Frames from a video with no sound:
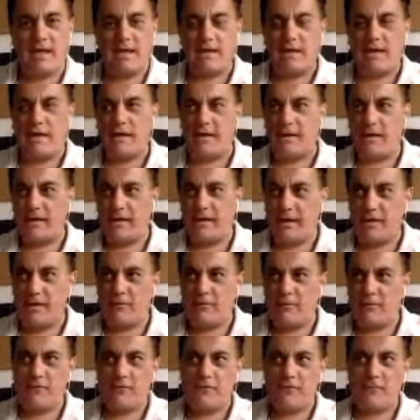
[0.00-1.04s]
uh, if
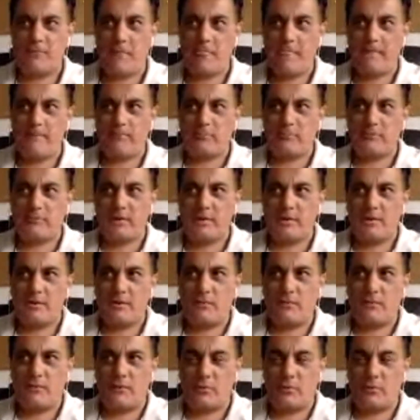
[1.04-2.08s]

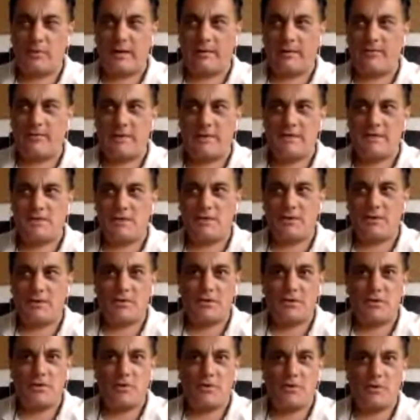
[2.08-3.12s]
for whatever reason
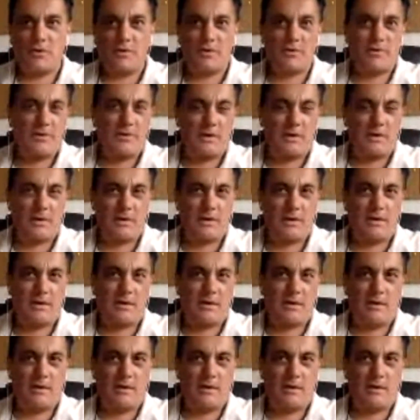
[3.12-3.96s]
you uh,